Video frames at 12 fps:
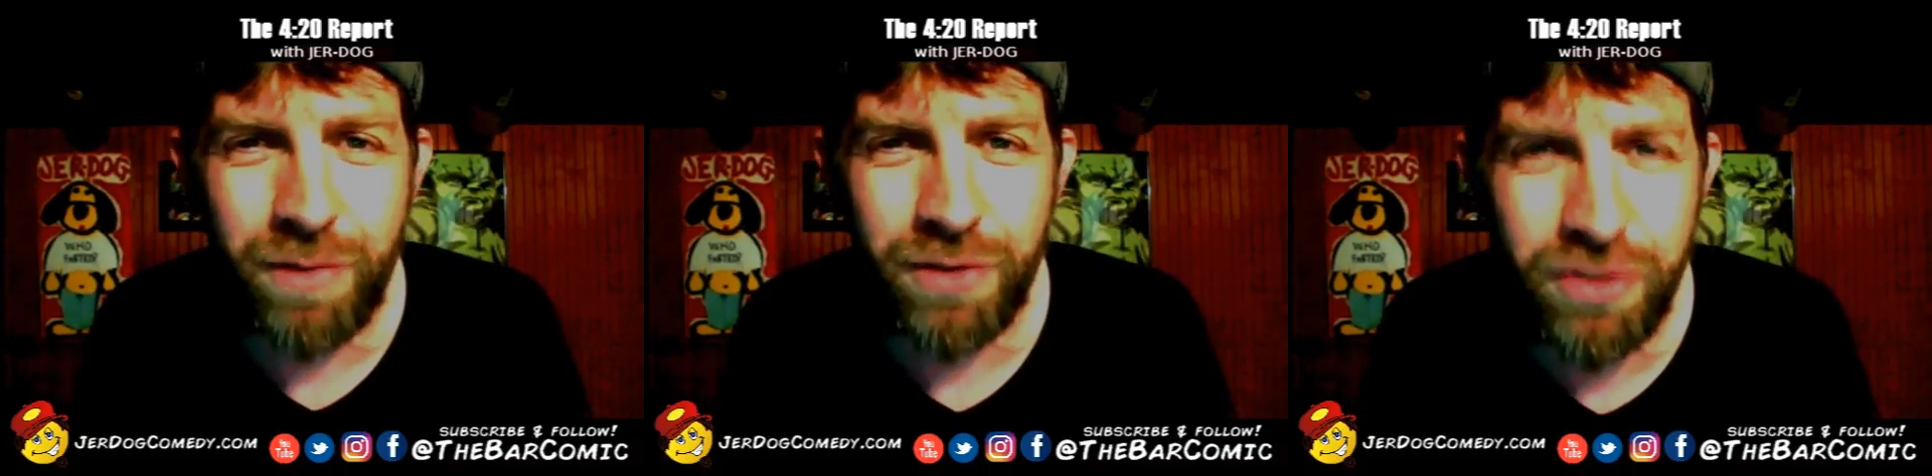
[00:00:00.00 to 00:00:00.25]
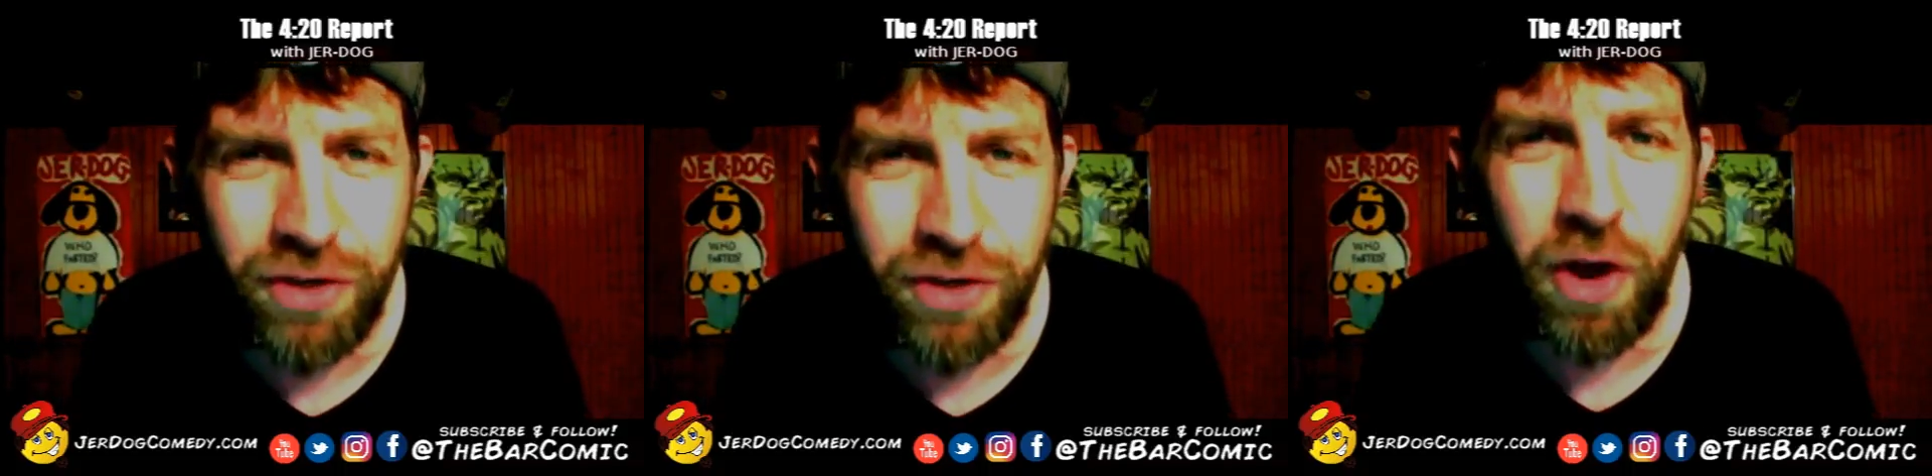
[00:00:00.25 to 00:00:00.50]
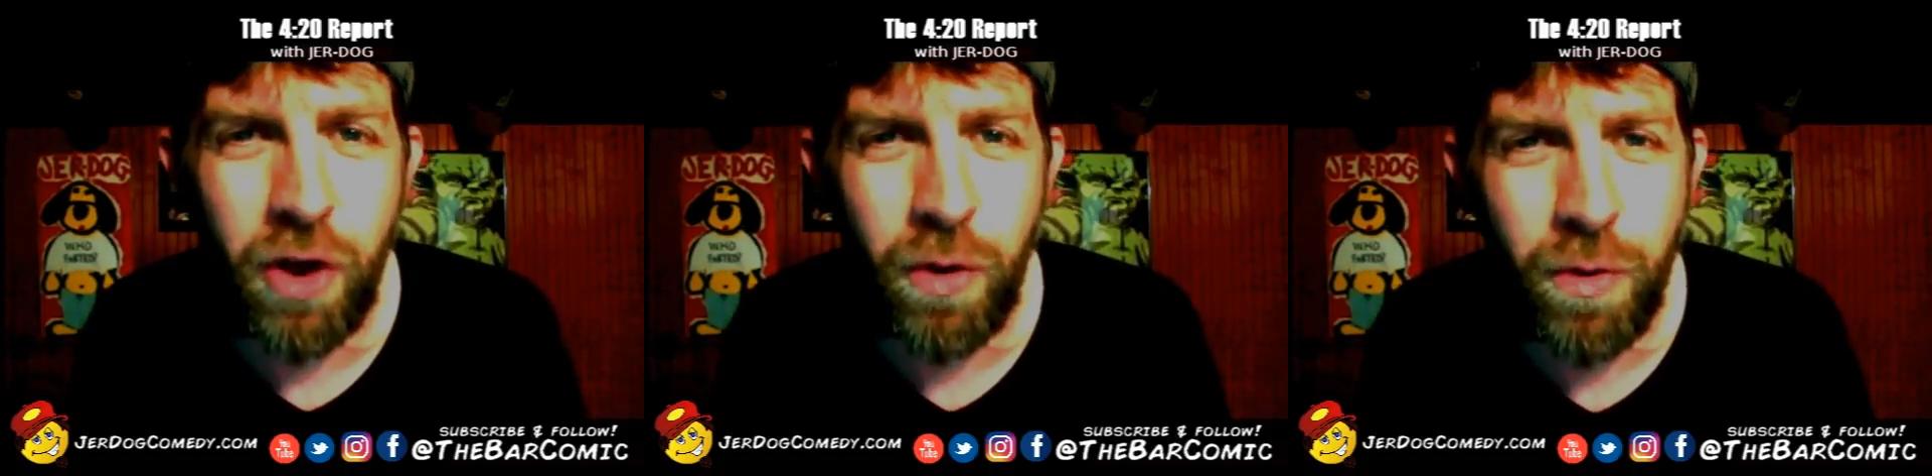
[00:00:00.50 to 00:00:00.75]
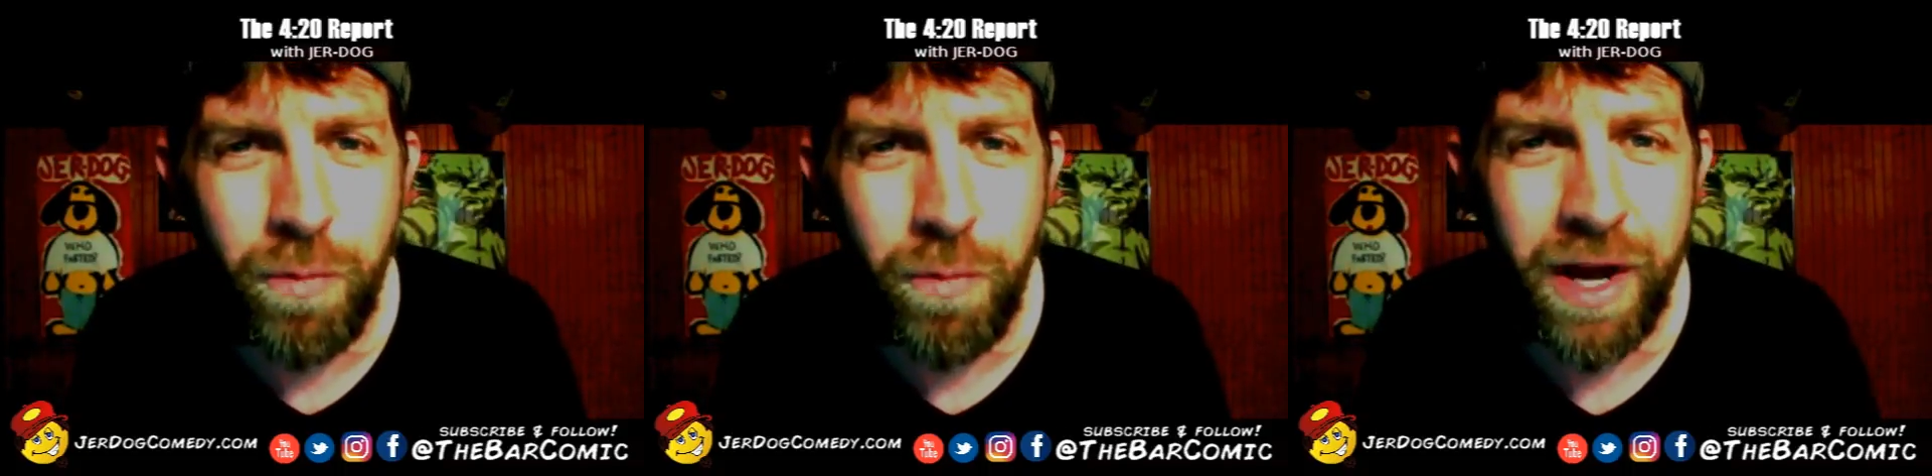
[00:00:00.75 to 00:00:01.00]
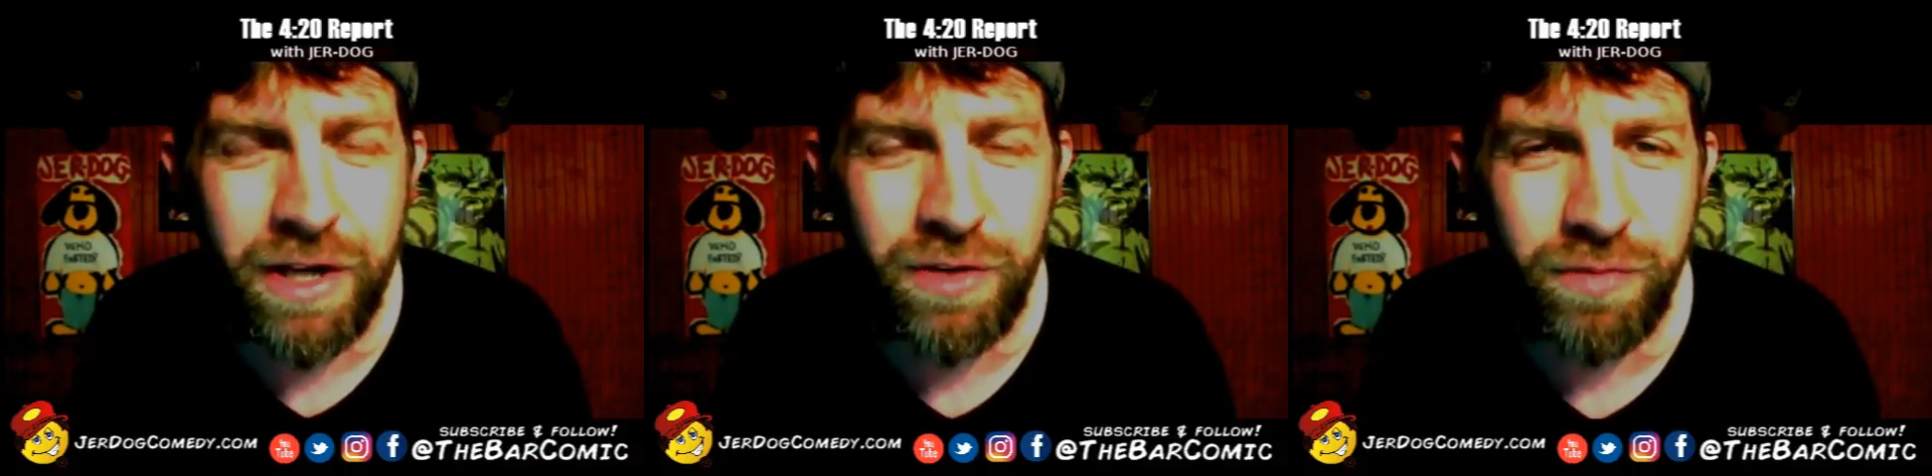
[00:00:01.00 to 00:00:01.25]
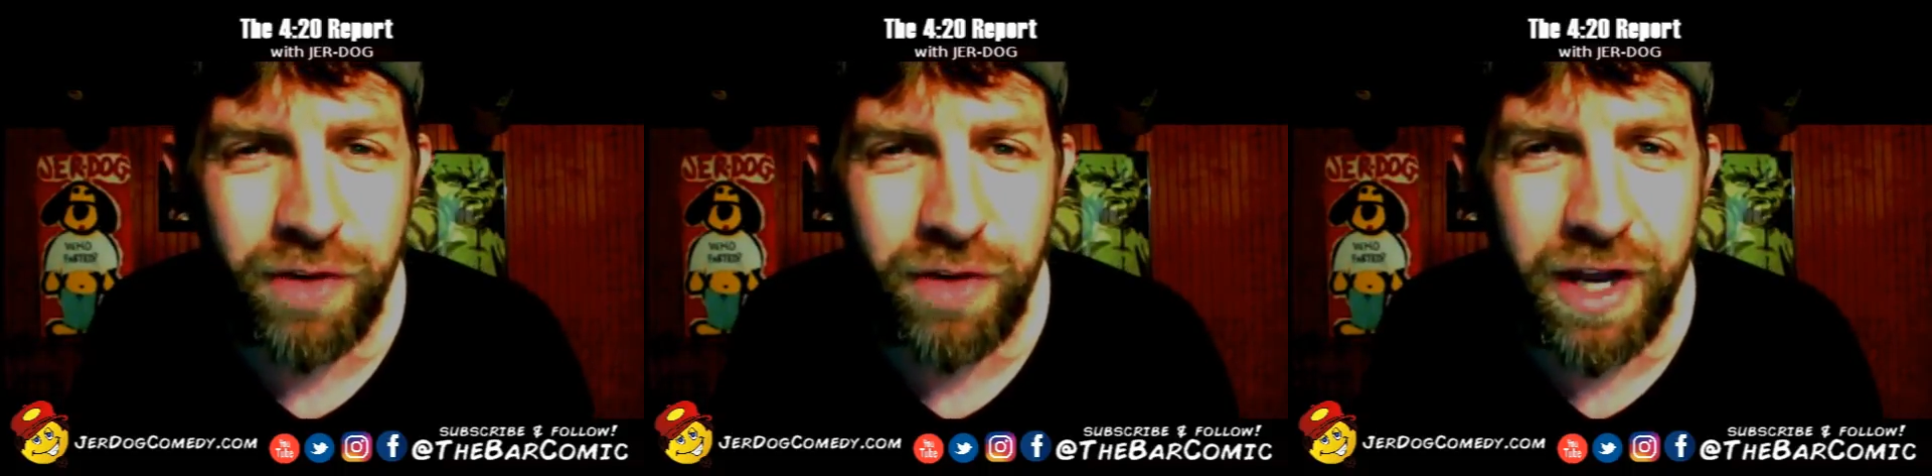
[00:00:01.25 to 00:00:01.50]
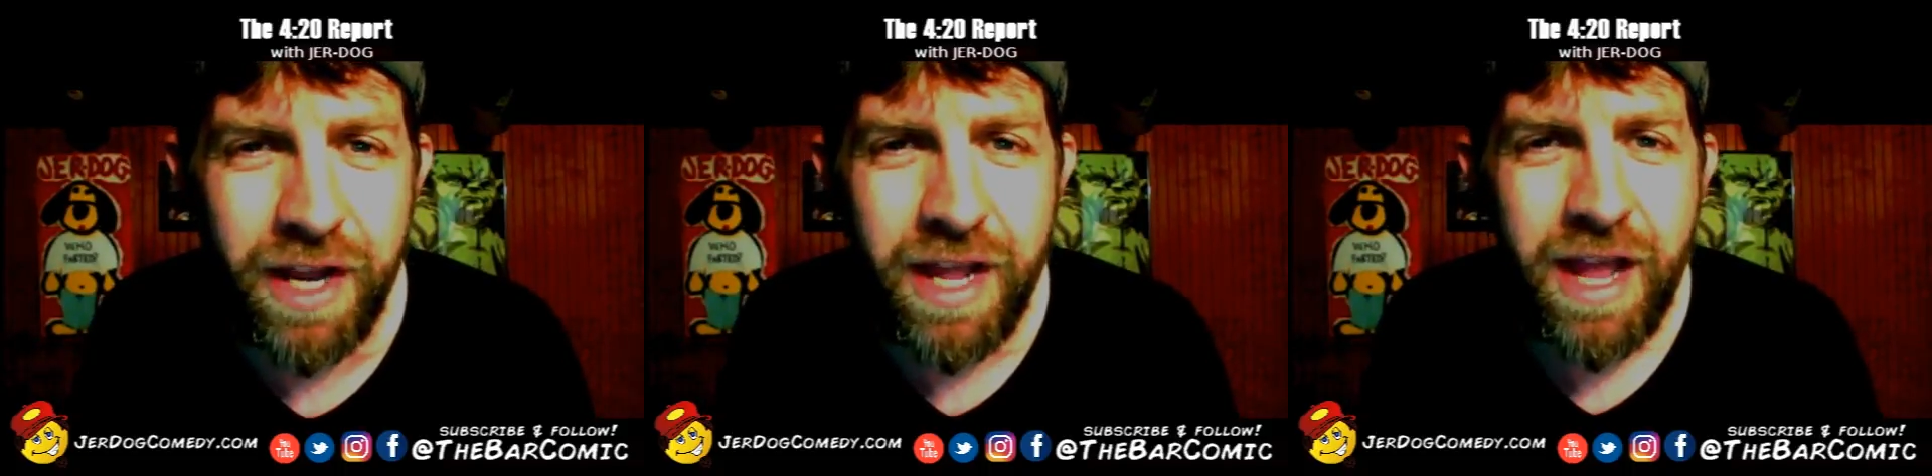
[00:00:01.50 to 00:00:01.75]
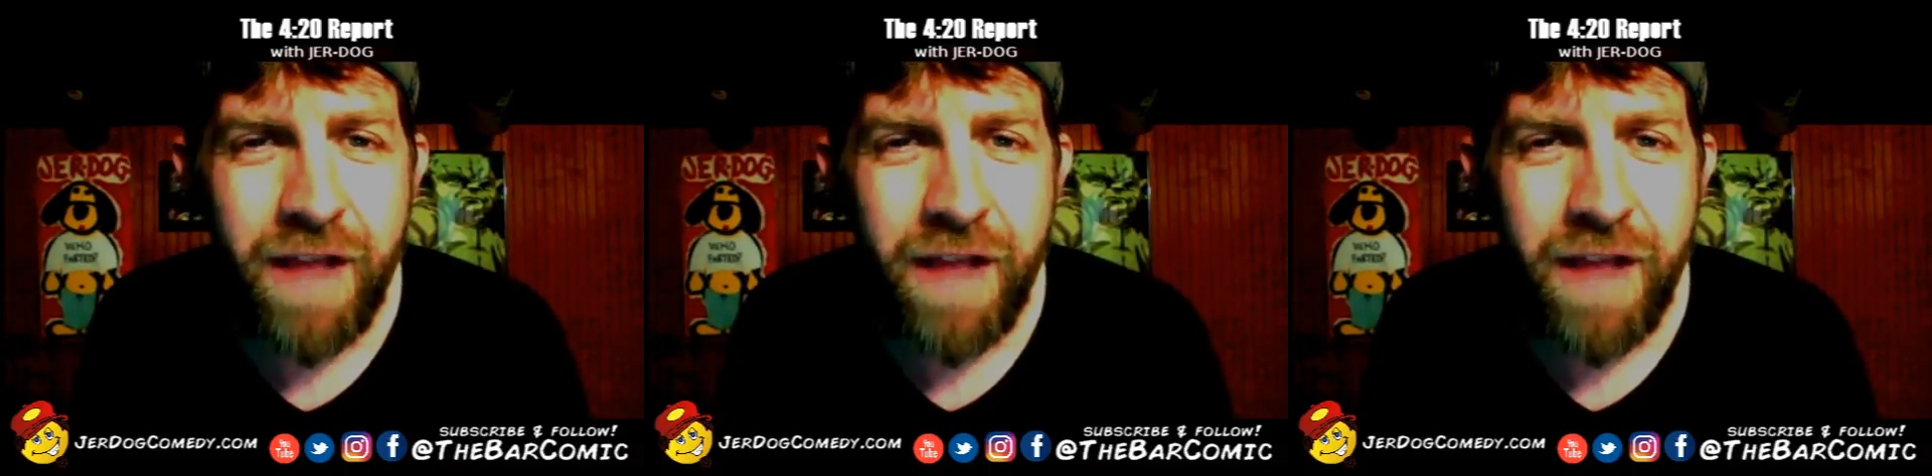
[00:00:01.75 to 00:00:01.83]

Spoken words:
It was so much fun.